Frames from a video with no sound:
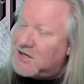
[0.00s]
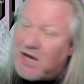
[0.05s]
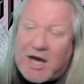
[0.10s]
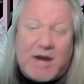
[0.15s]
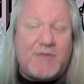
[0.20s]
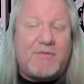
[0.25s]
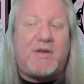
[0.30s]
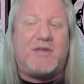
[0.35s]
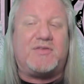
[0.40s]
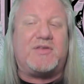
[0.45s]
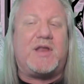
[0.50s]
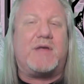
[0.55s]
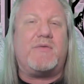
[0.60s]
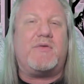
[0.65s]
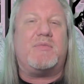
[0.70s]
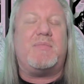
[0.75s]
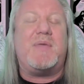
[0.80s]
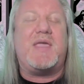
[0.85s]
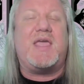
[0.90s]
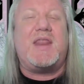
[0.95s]
not resonate
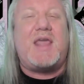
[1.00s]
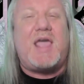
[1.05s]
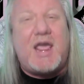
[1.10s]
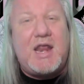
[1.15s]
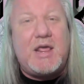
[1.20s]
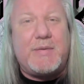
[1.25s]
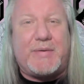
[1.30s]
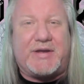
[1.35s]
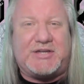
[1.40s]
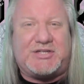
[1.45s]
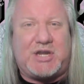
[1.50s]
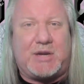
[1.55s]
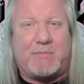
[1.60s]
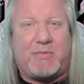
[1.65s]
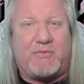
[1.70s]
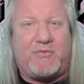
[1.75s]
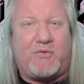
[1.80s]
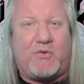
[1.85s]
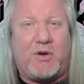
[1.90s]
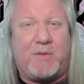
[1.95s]
with me in any way, shape,
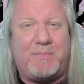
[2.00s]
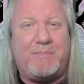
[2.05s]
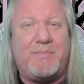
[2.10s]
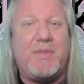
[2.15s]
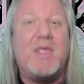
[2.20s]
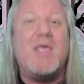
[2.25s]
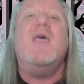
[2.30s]
or form.